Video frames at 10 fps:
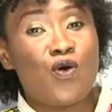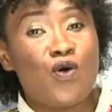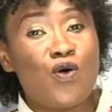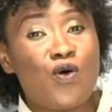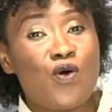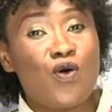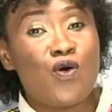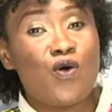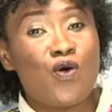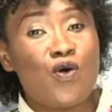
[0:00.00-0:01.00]
When you
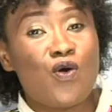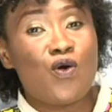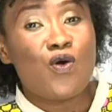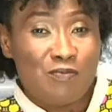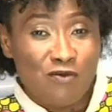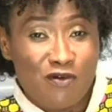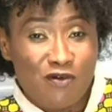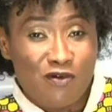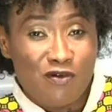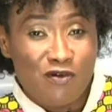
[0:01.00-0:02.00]
know about
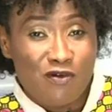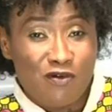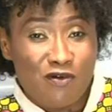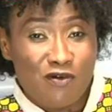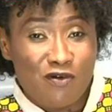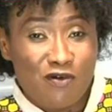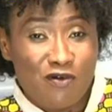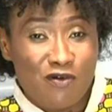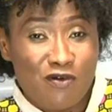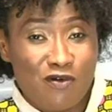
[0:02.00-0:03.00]
one fair for,
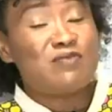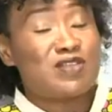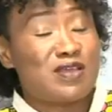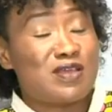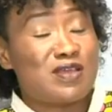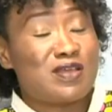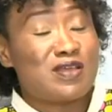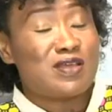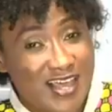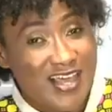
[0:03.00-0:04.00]
and I bet me young
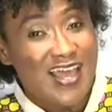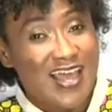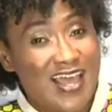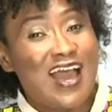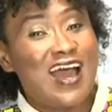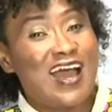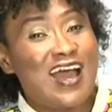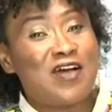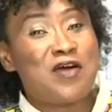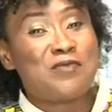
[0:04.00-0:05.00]
for.
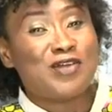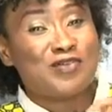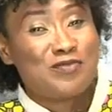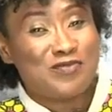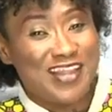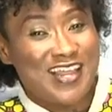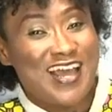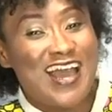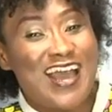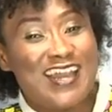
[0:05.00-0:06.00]
Ah, on my
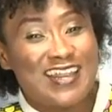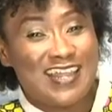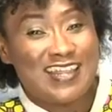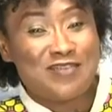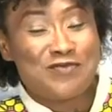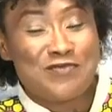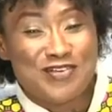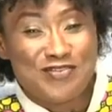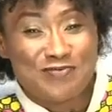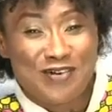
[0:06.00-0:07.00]
domie, and then it will
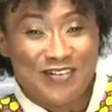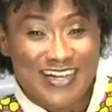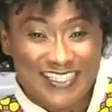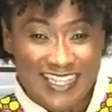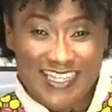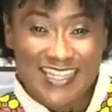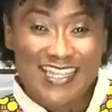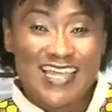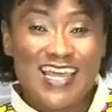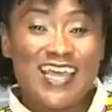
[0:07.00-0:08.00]
be Dijmo has say.
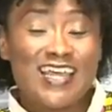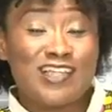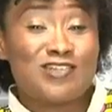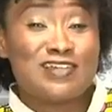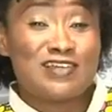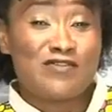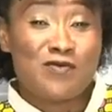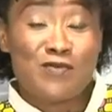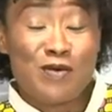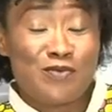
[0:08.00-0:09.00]
Yet, yes, I
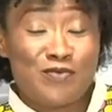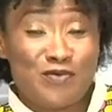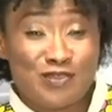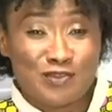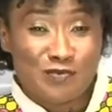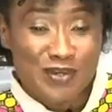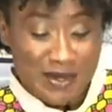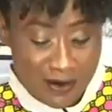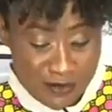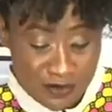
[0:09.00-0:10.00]
from one performance, so
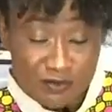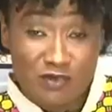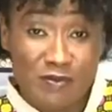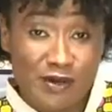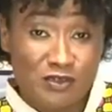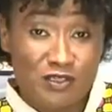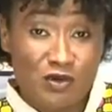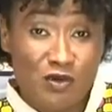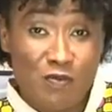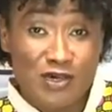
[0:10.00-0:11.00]
many about them to be part
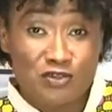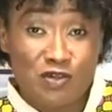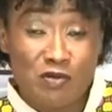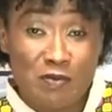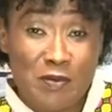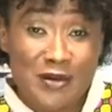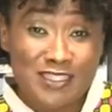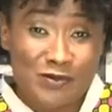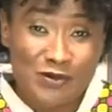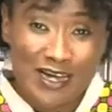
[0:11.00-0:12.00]
of so Obaso no
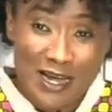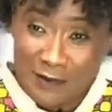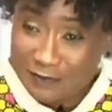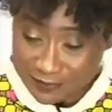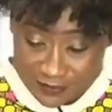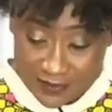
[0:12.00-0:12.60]
matter on car.